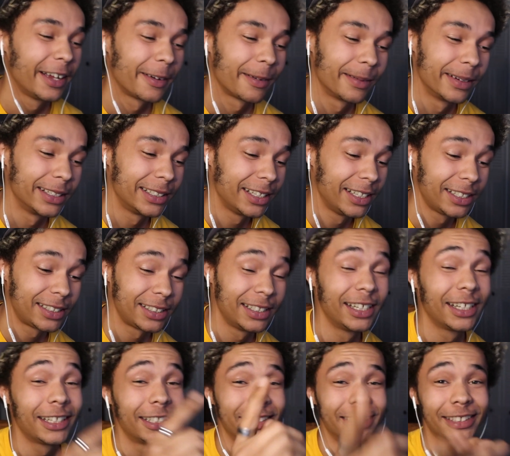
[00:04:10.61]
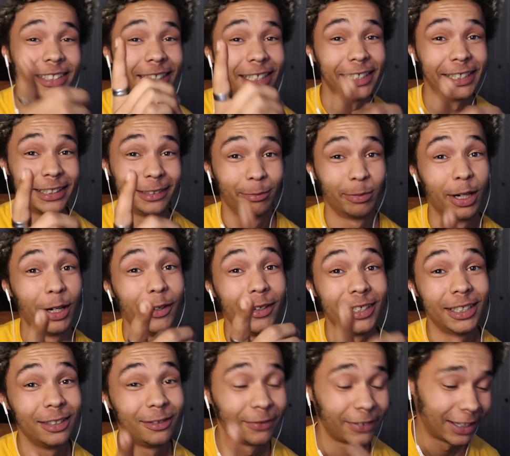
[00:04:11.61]
But this nigga's good, bro,
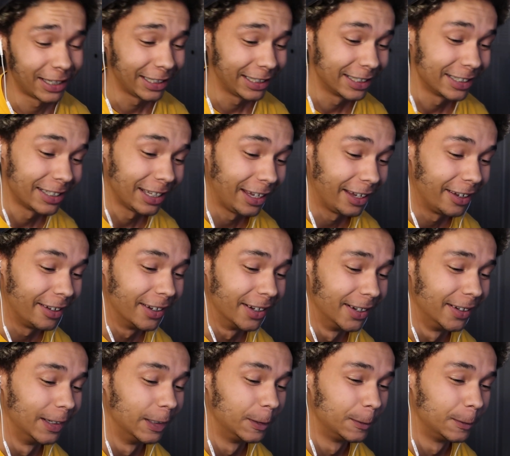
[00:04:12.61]
and he's funny as hell.